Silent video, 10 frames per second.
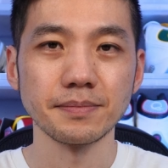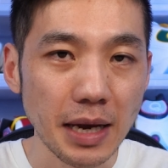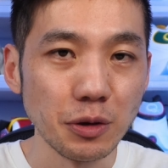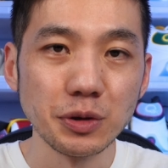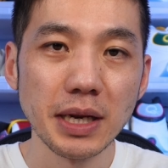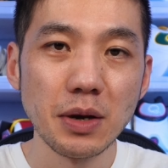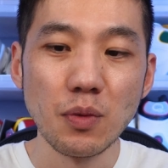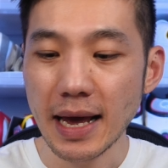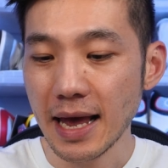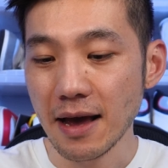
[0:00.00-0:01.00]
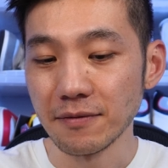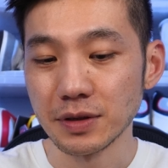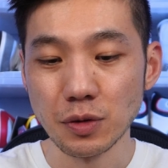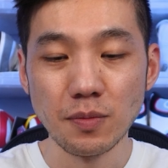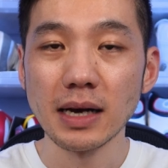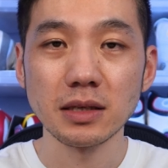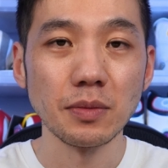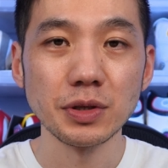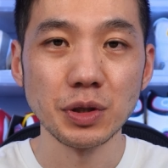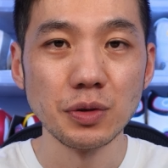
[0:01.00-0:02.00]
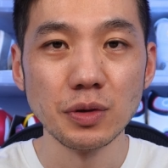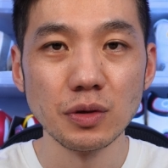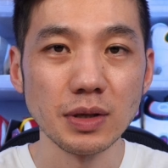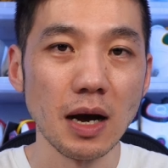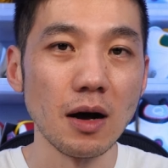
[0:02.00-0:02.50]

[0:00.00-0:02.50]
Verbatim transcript: And usually when I have two basketball shoes,